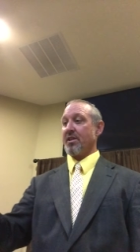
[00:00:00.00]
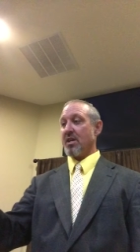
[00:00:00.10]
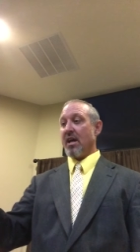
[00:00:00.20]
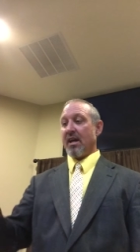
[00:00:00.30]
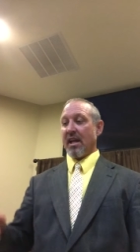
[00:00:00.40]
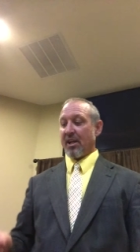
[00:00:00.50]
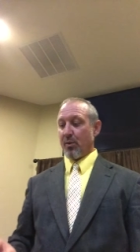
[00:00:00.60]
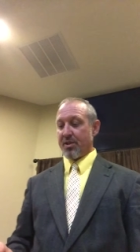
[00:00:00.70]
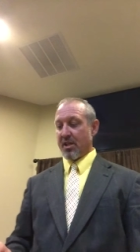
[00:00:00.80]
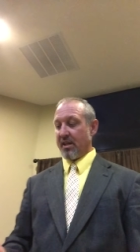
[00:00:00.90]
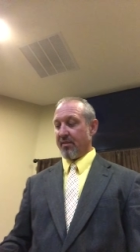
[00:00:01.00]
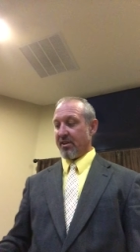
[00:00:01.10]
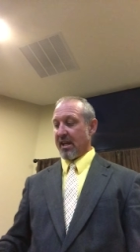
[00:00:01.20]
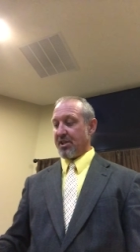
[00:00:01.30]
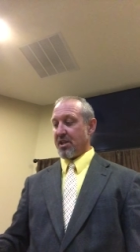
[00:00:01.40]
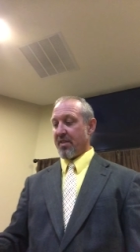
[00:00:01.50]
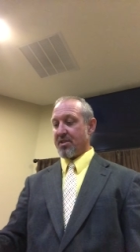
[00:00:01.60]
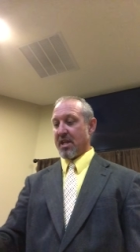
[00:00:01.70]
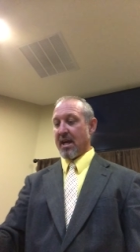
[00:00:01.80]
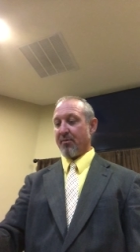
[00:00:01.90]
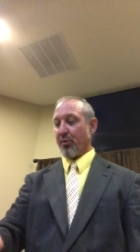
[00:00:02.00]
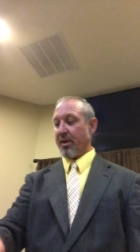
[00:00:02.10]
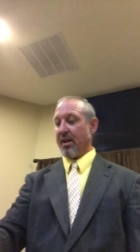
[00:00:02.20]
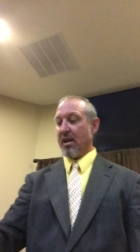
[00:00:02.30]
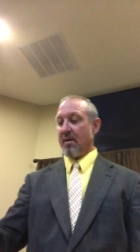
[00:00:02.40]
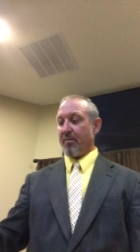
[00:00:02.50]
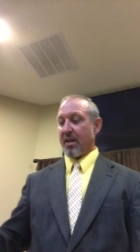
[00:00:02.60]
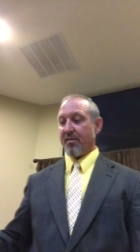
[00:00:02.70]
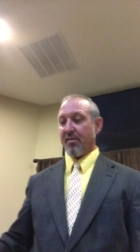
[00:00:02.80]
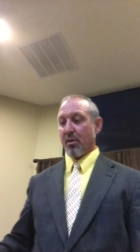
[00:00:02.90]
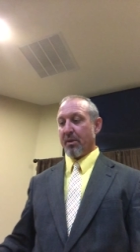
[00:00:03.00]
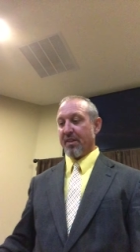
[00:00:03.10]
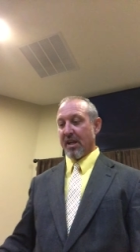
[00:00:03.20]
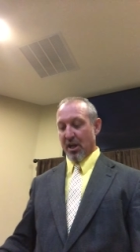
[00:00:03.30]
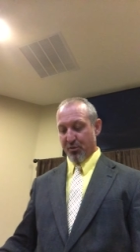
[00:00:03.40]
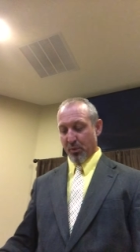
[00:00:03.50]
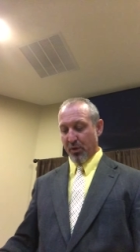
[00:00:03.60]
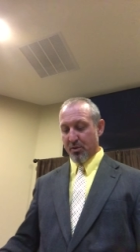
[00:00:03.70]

I'd like to extend the invitation at this time for any that have never obeyed the gospel.